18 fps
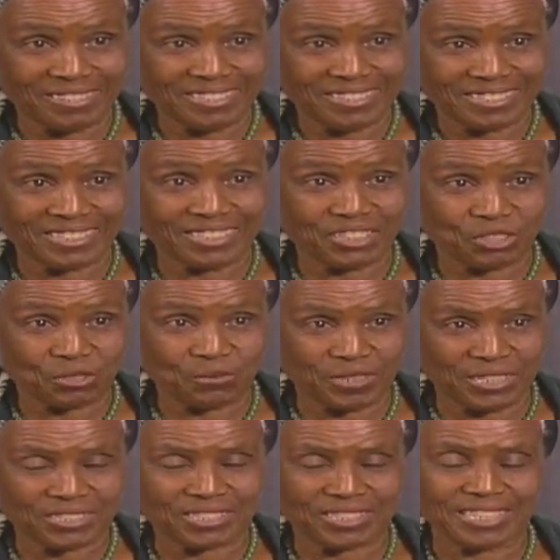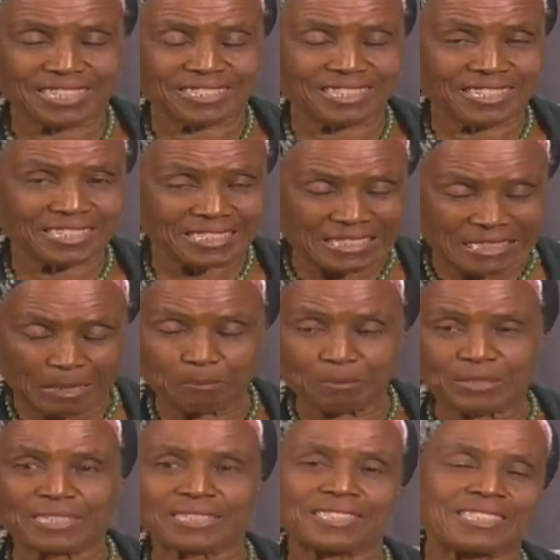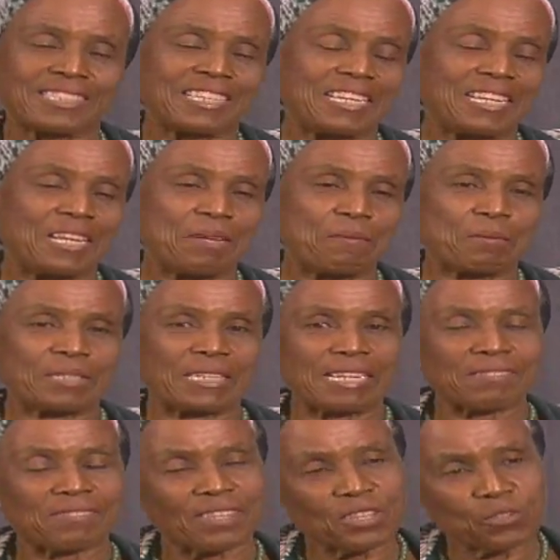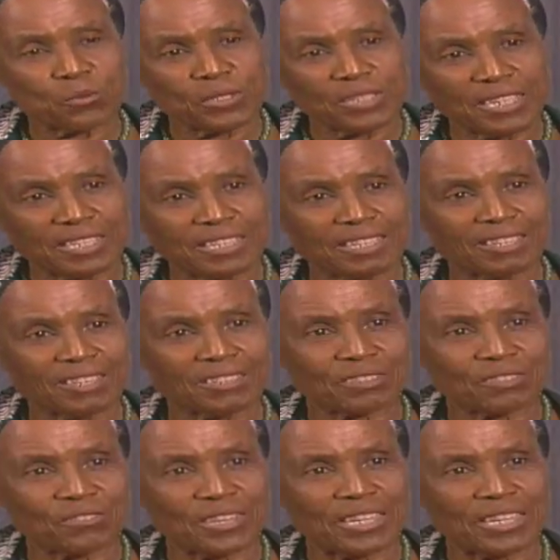situation that's accepted. But I think we need a lot of